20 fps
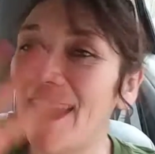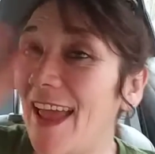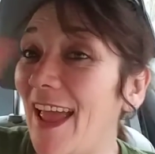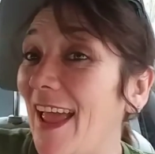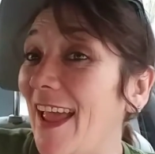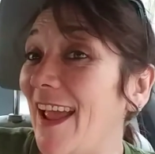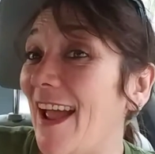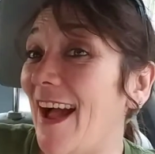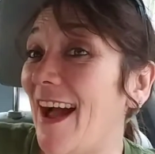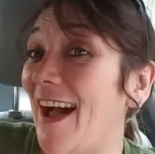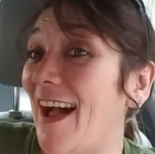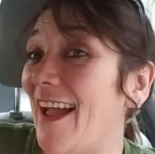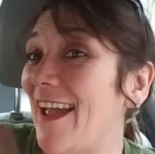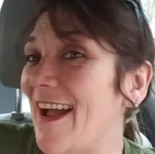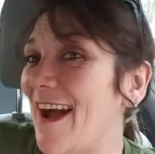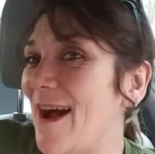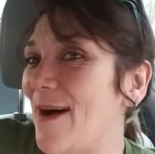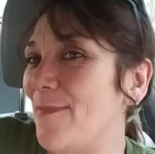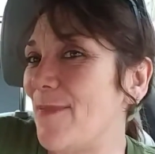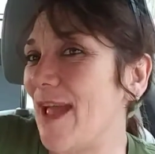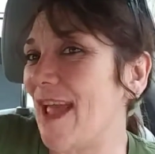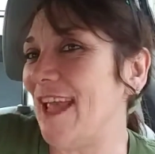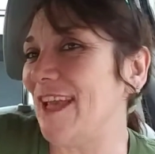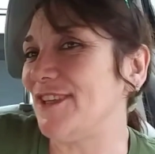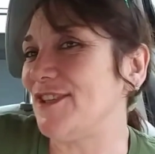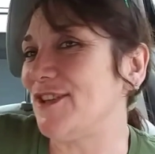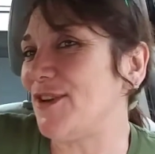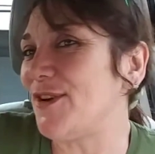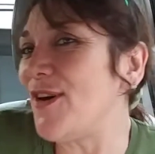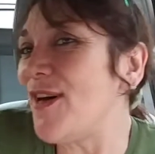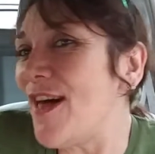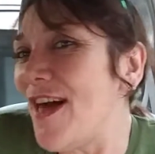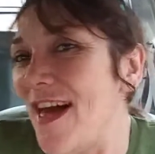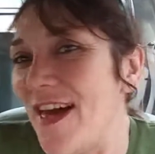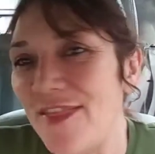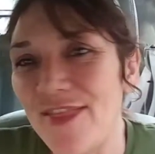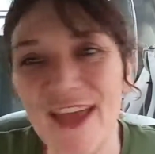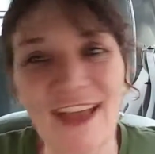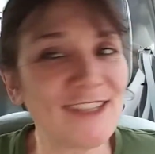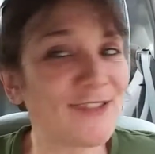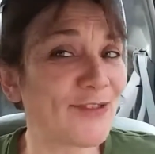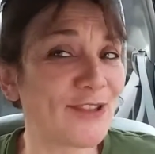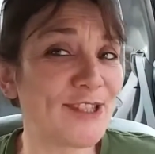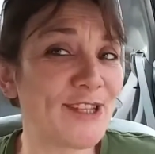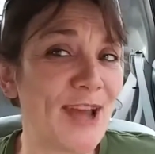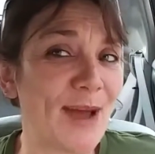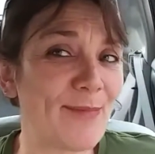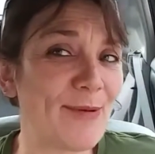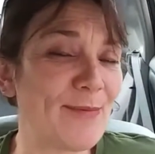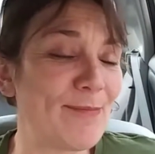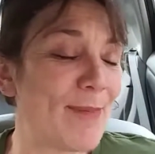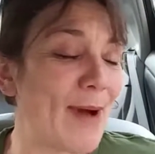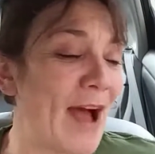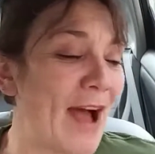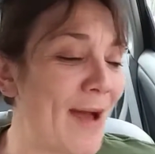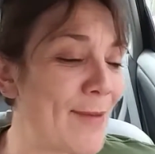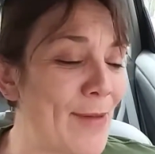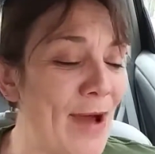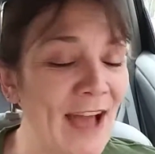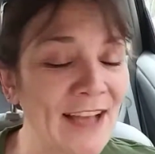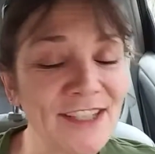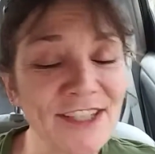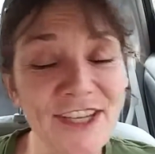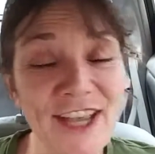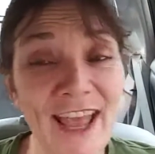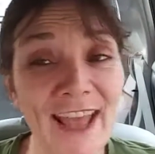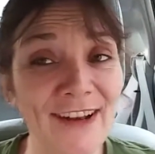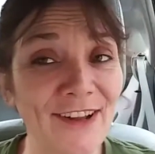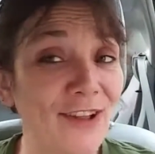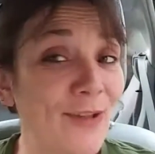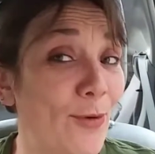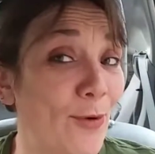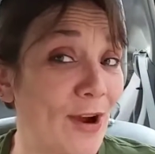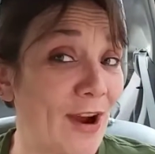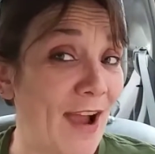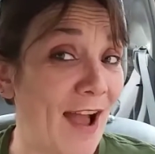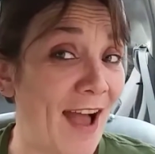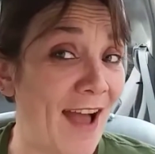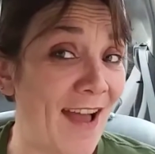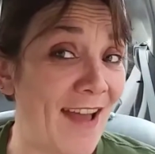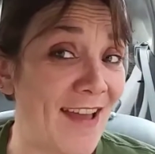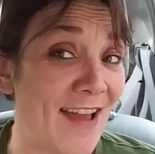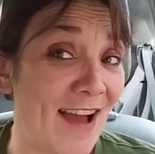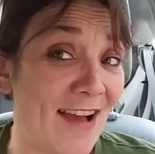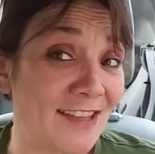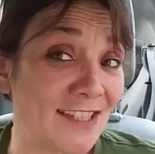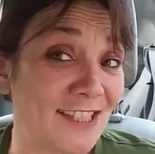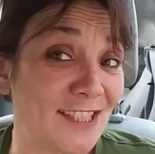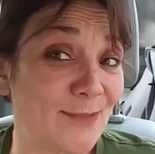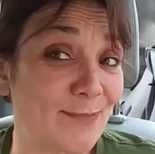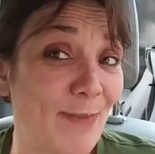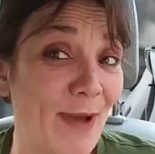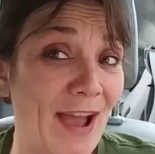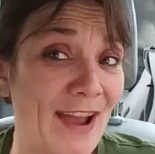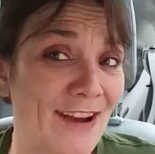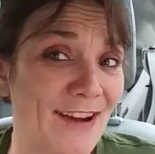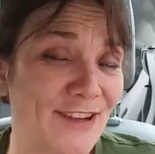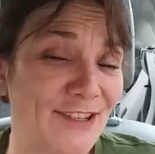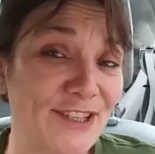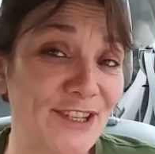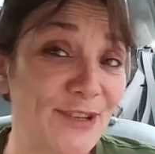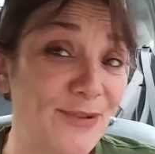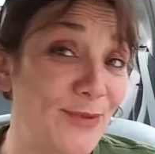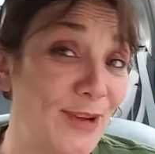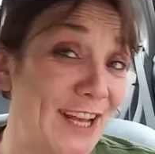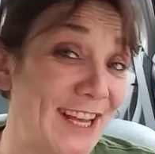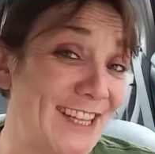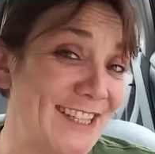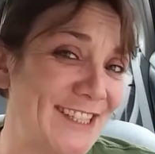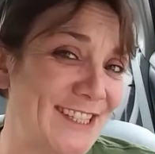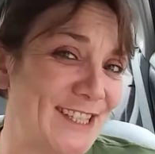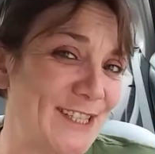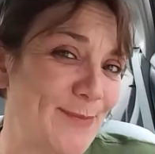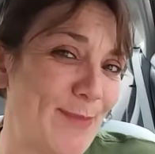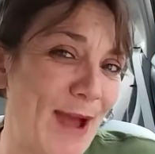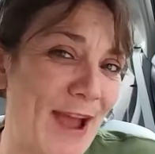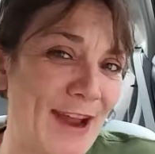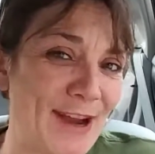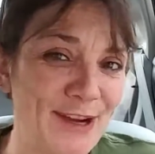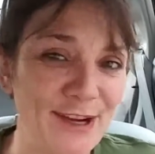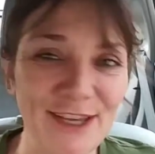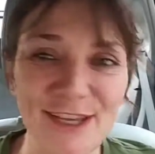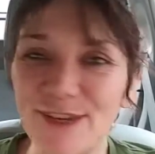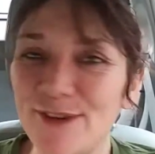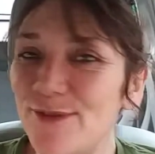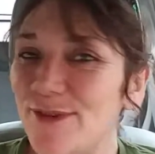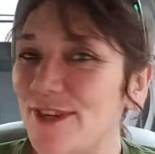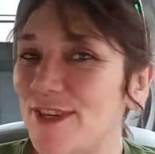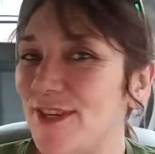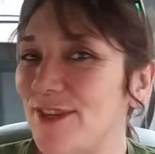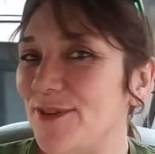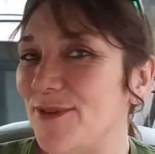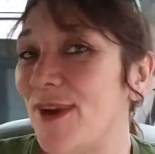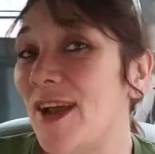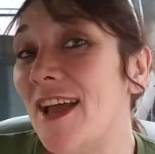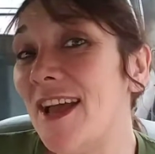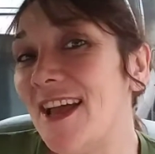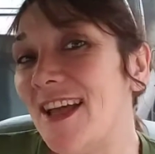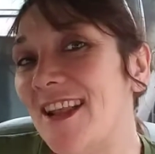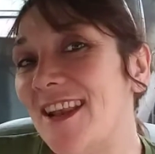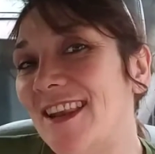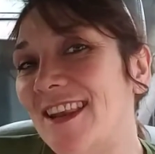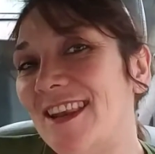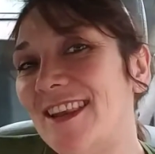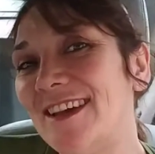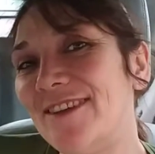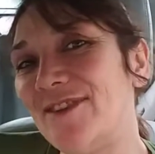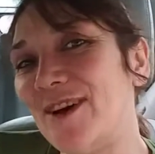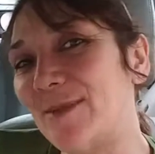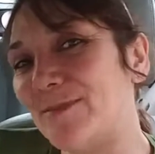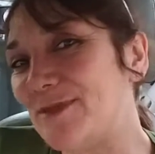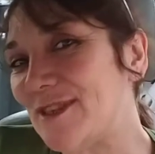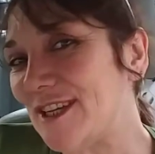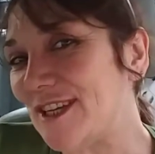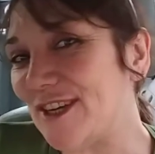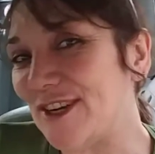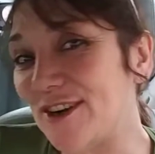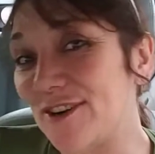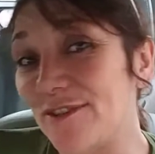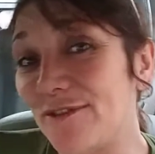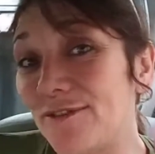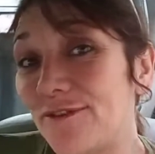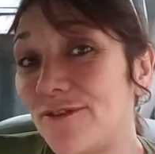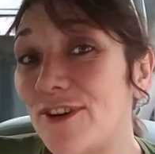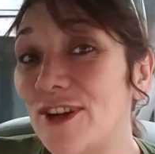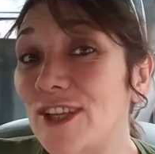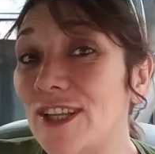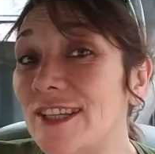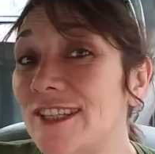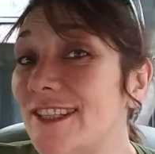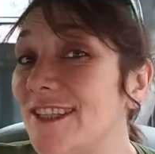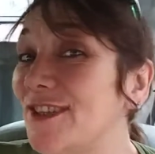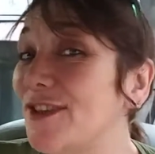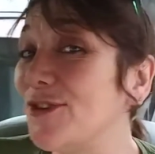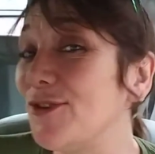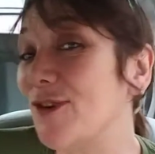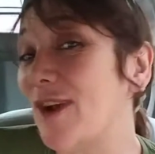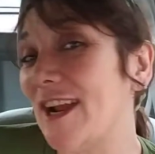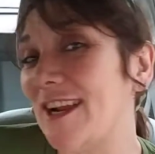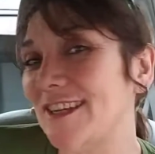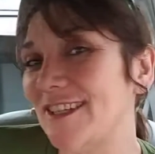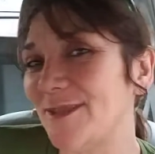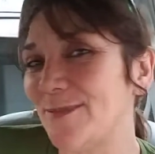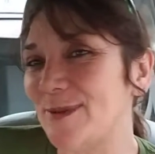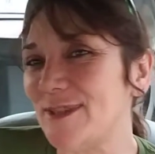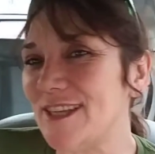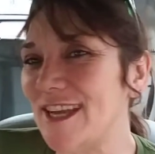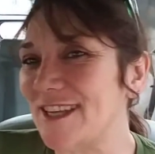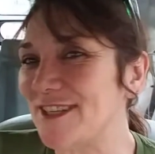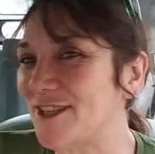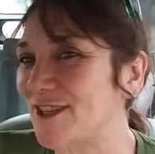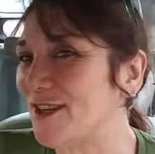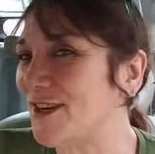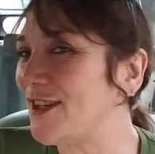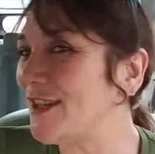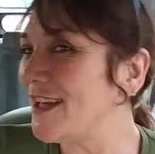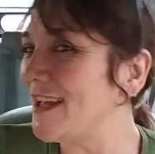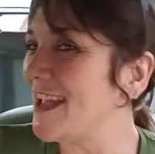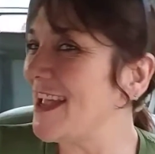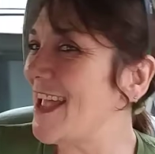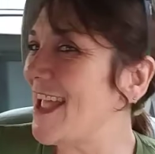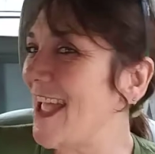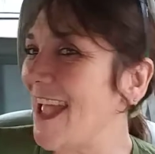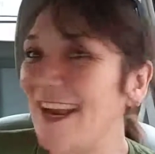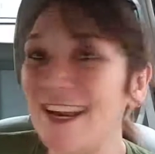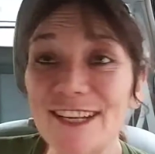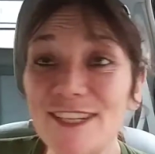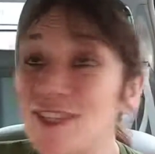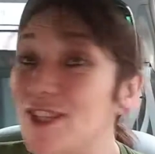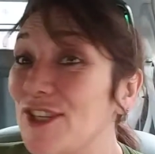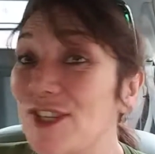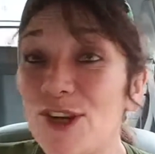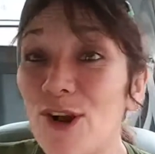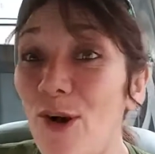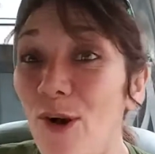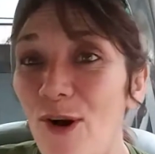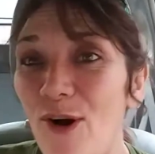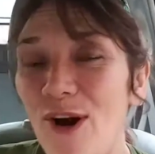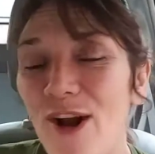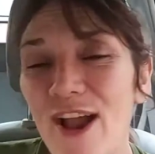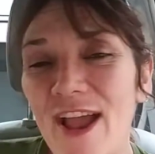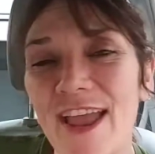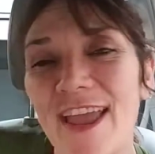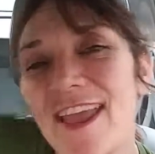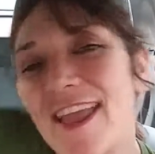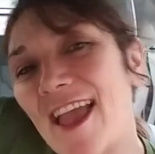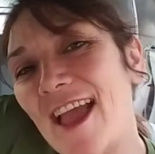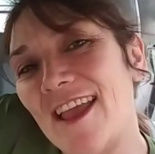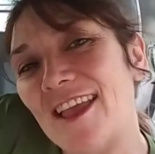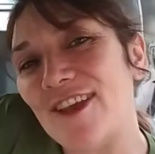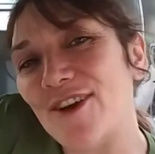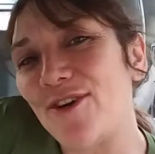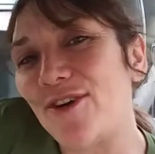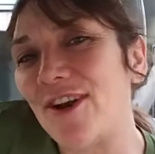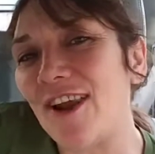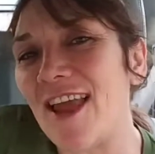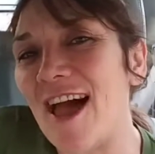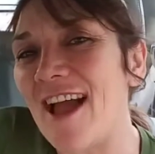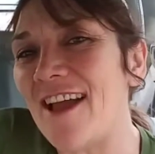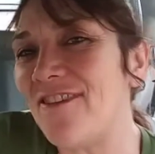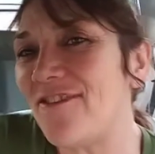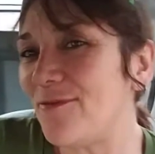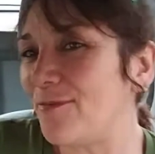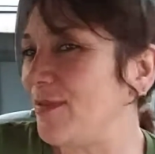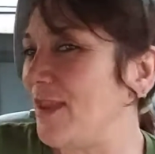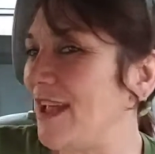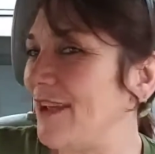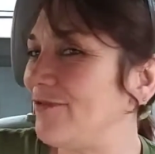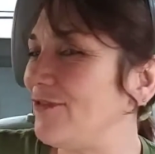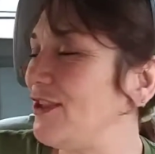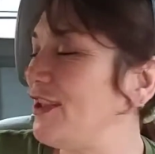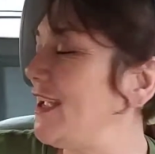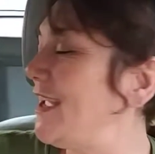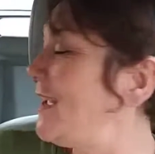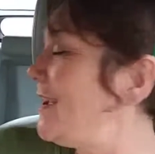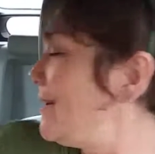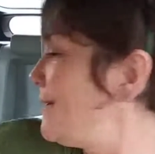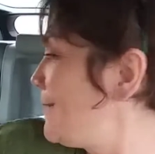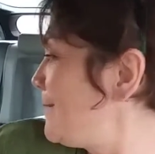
Hey, hi, I'm Angel. Thanks for stopping by my channel where I aspire to inspire you to live up to your fullest, greatest potential and enjoy your life playfully.